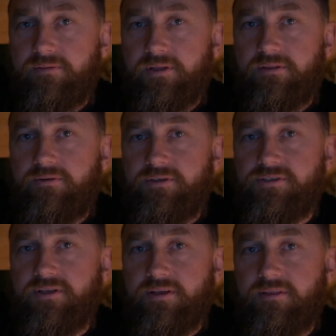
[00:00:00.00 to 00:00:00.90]
that there
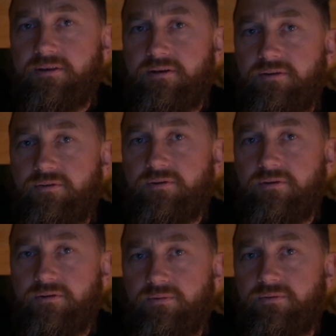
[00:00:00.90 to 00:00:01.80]
is nothing you
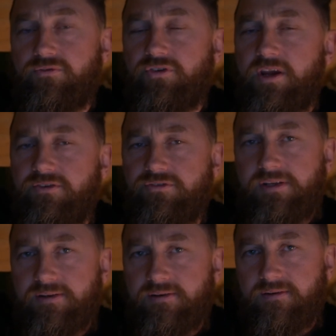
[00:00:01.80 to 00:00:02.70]
can do to change it.